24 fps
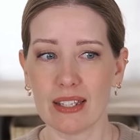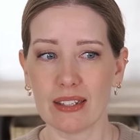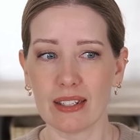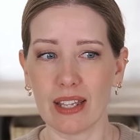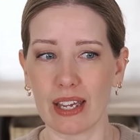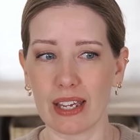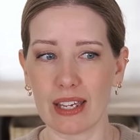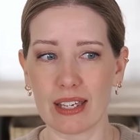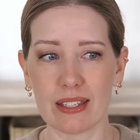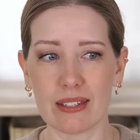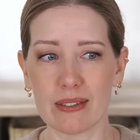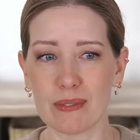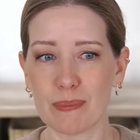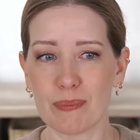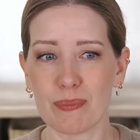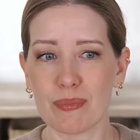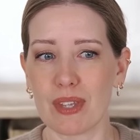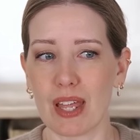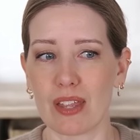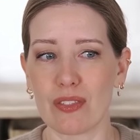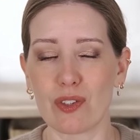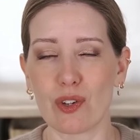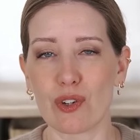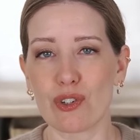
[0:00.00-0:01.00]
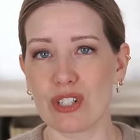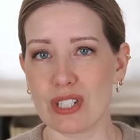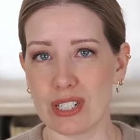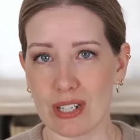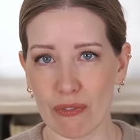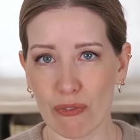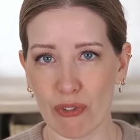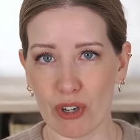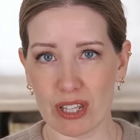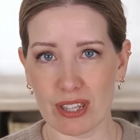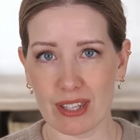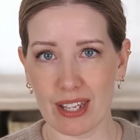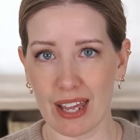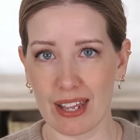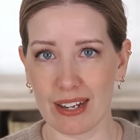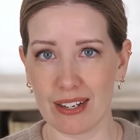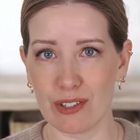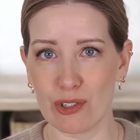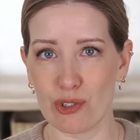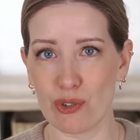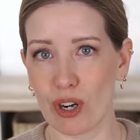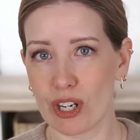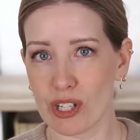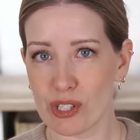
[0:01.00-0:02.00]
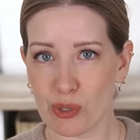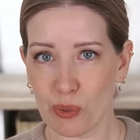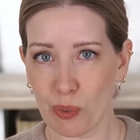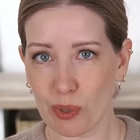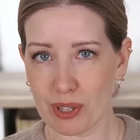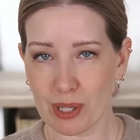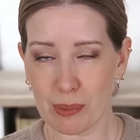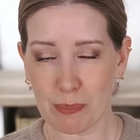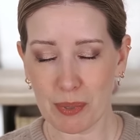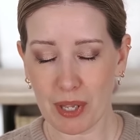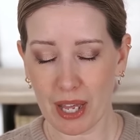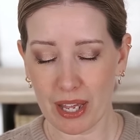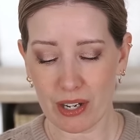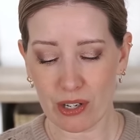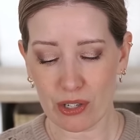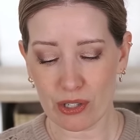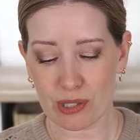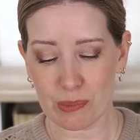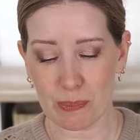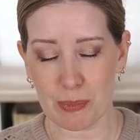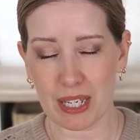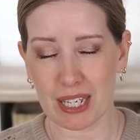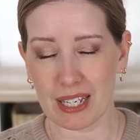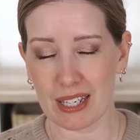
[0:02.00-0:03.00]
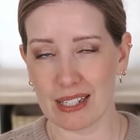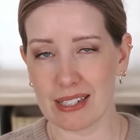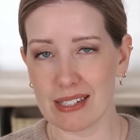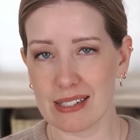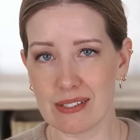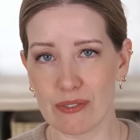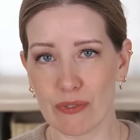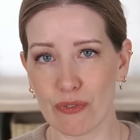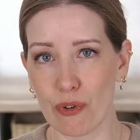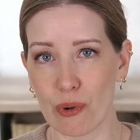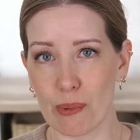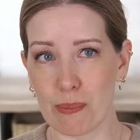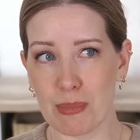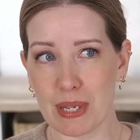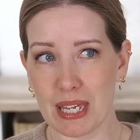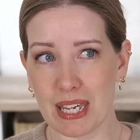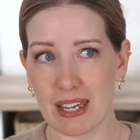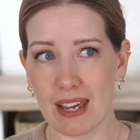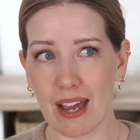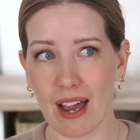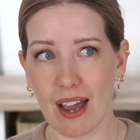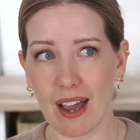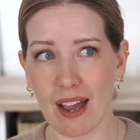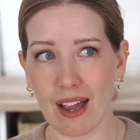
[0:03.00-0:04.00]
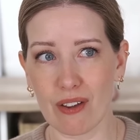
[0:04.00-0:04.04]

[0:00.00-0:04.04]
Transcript: like that they're different than drugstore lip liners, because for me,